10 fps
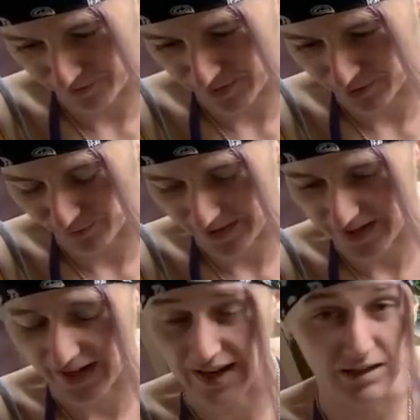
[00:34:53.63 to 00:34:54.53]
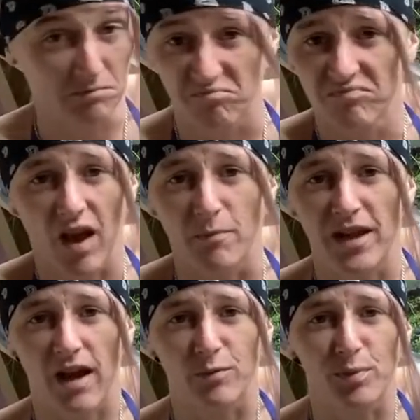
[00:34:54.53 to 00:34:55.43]
to be 20K. I'm
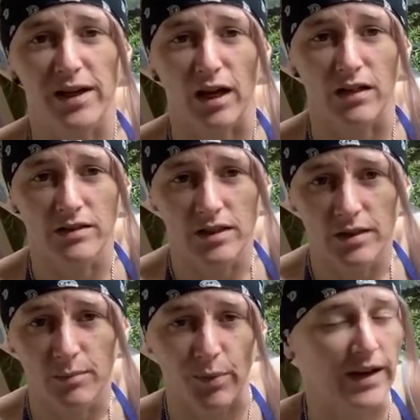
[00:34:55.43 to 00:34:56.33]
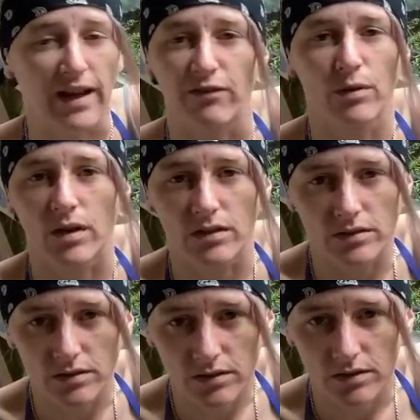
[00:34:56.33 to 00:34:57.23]
down. Bring her. Bring everyone.
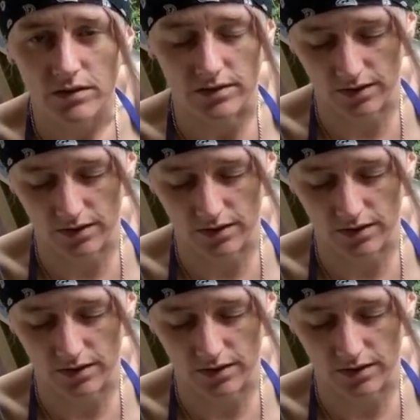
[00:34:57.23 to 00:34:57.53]
Let's